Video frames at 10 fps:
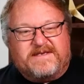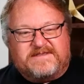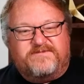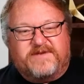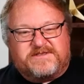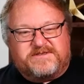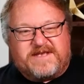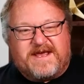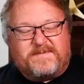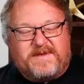investors
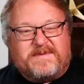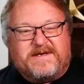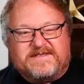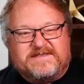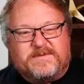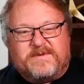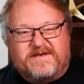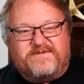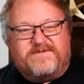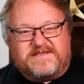happy because they want to
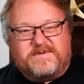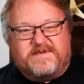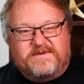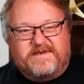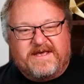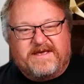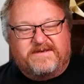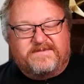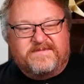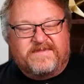invest with you again.